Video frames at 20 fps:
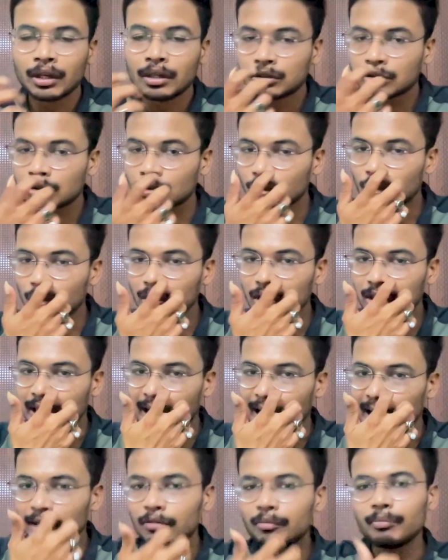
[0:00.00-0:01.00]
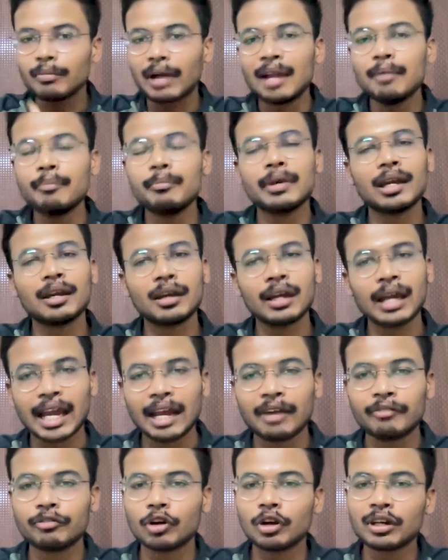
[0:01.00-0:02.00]
So that I may
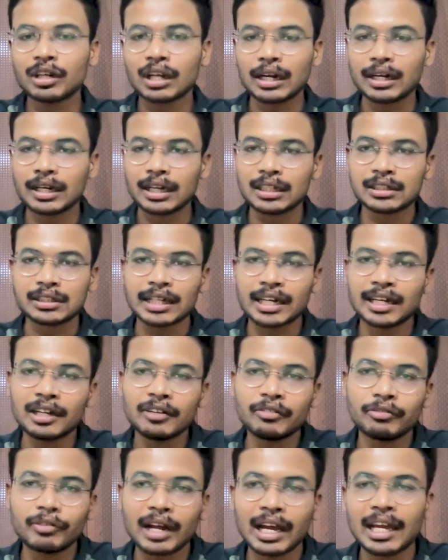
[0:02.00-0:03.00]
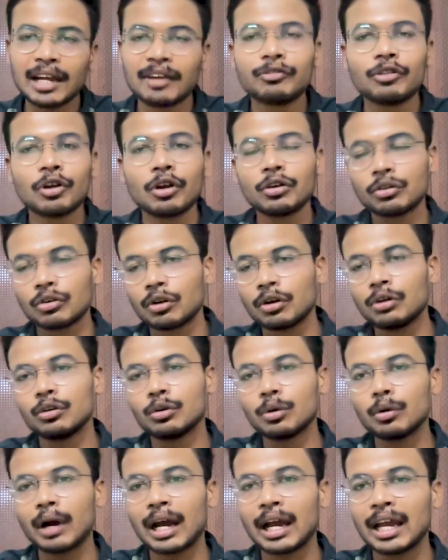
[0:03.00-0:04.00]
have not understand if I have not gone
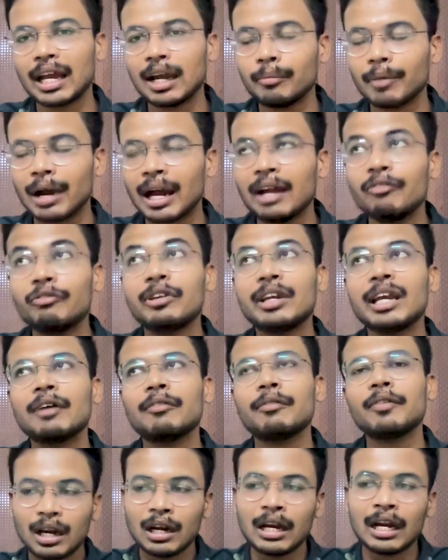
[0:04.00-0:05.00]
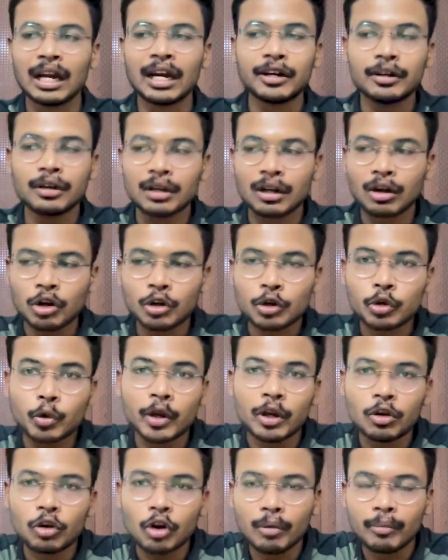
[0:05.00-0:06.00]
to IIM. We have learned on
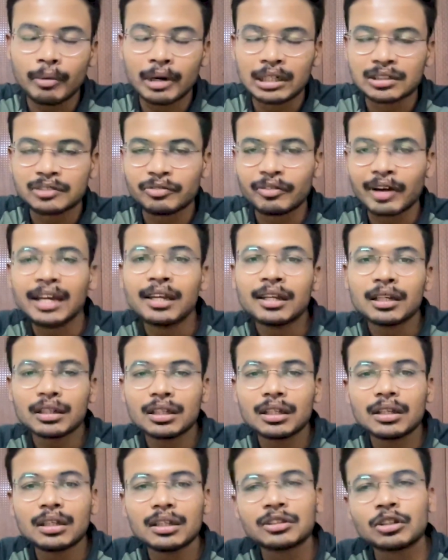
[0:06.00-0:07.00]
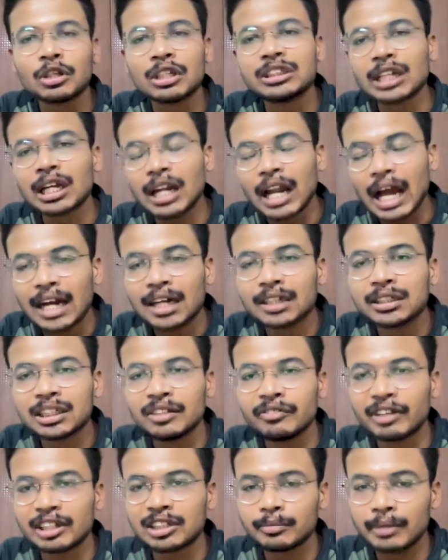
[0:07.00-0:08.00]
quick commerce why such a large
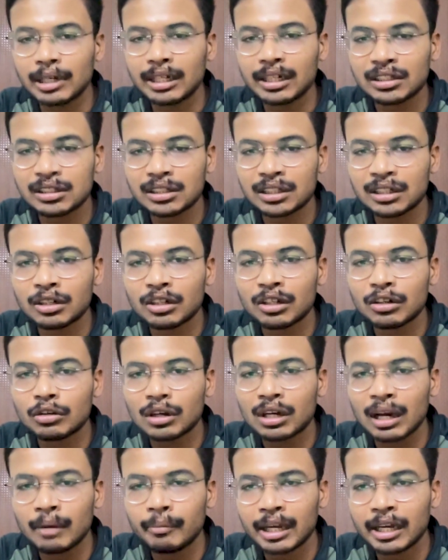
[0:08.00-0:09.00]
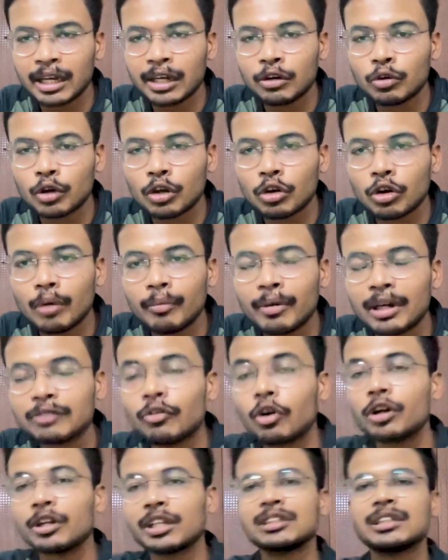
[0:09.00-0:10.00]
investment is in coming in quick commerce.
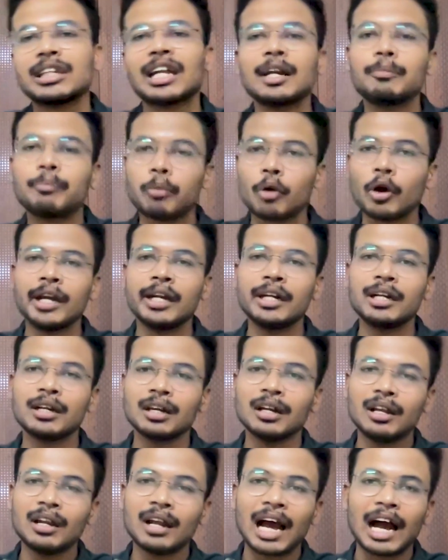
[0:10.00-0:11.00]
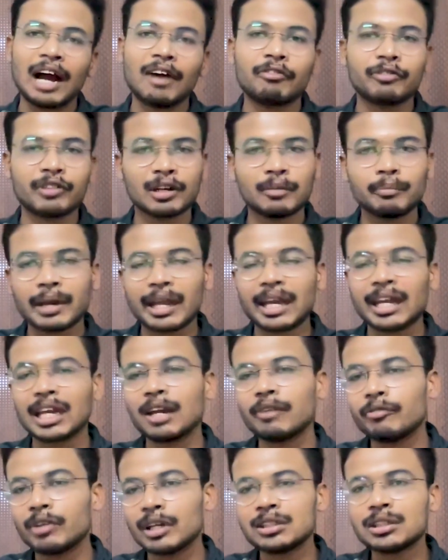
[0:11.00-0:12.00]
What is that point after
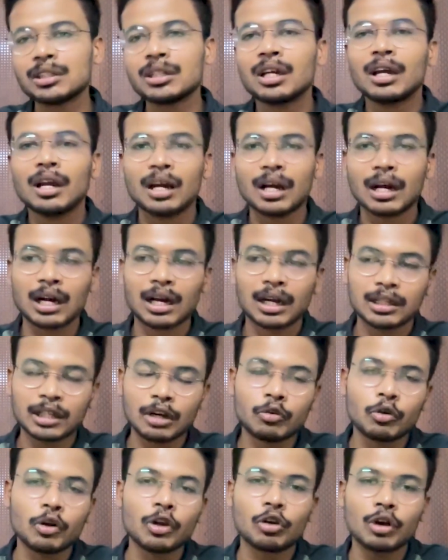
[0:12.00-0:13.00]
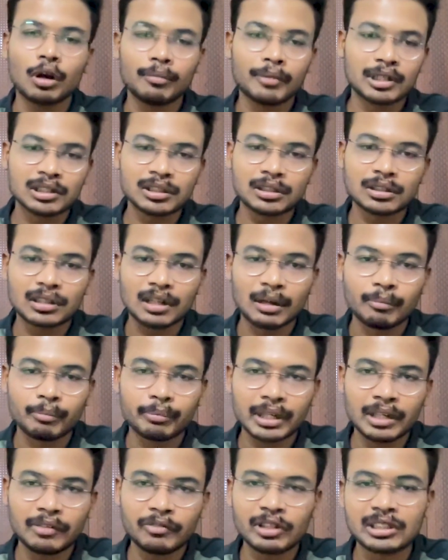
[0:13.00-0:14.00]
breaking which the quick commerce
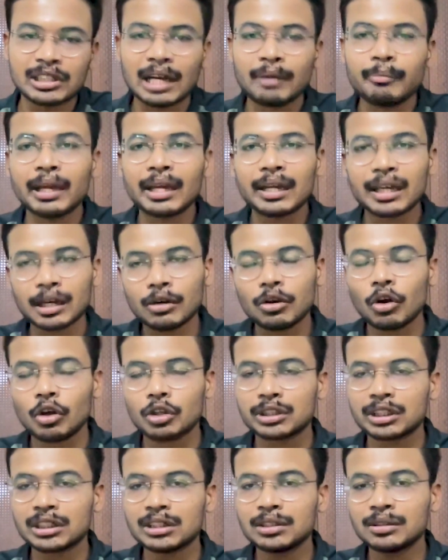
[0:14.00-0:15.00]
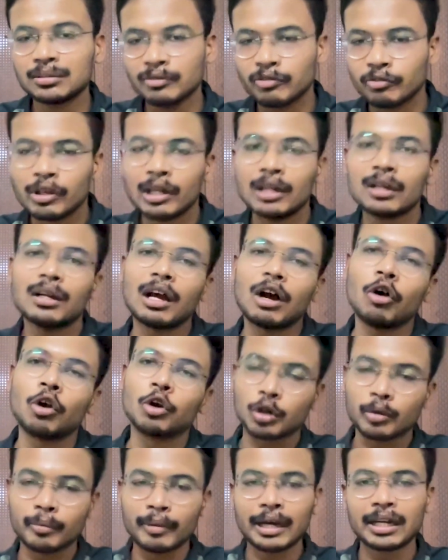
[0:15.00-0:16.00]
company which are making losses will
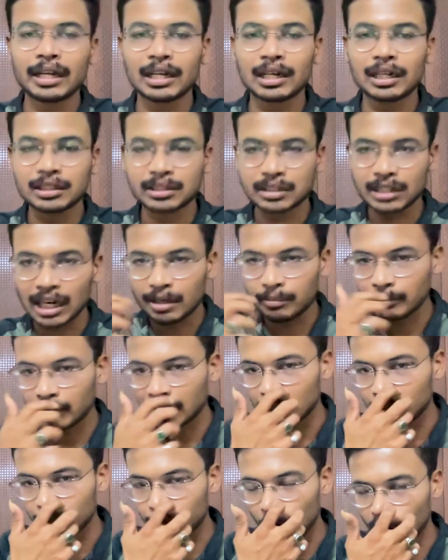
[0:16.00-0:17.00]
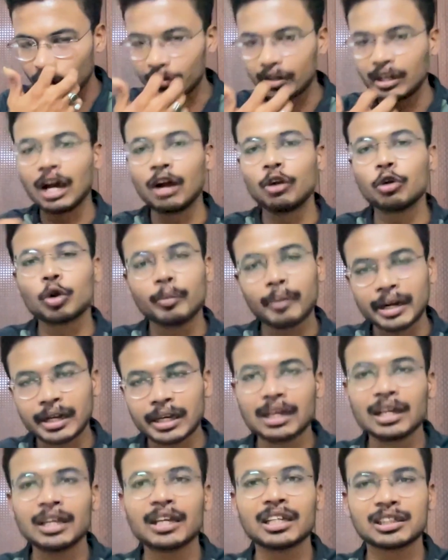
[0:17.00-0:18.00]
automatically start making profit,
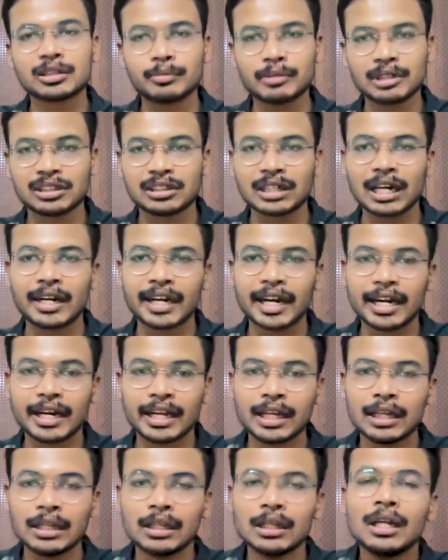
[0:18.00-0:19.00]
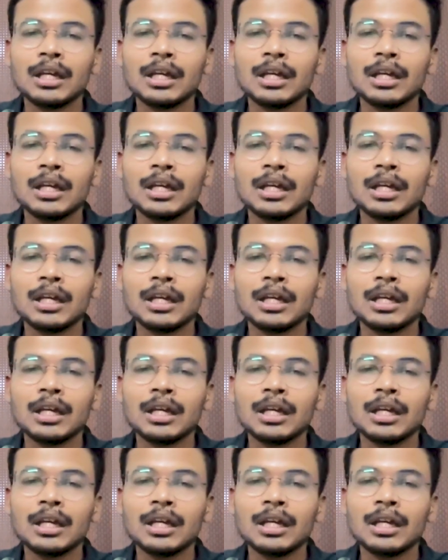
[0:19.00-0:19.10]
automatically customers start adding.